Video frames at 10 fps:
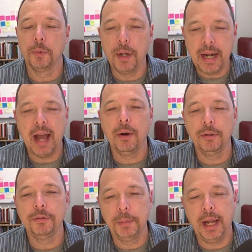One
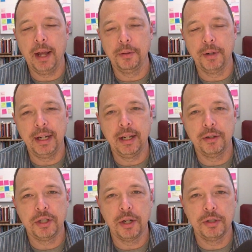hour from now, the
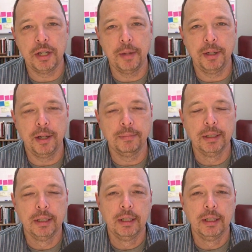radio show's coming up.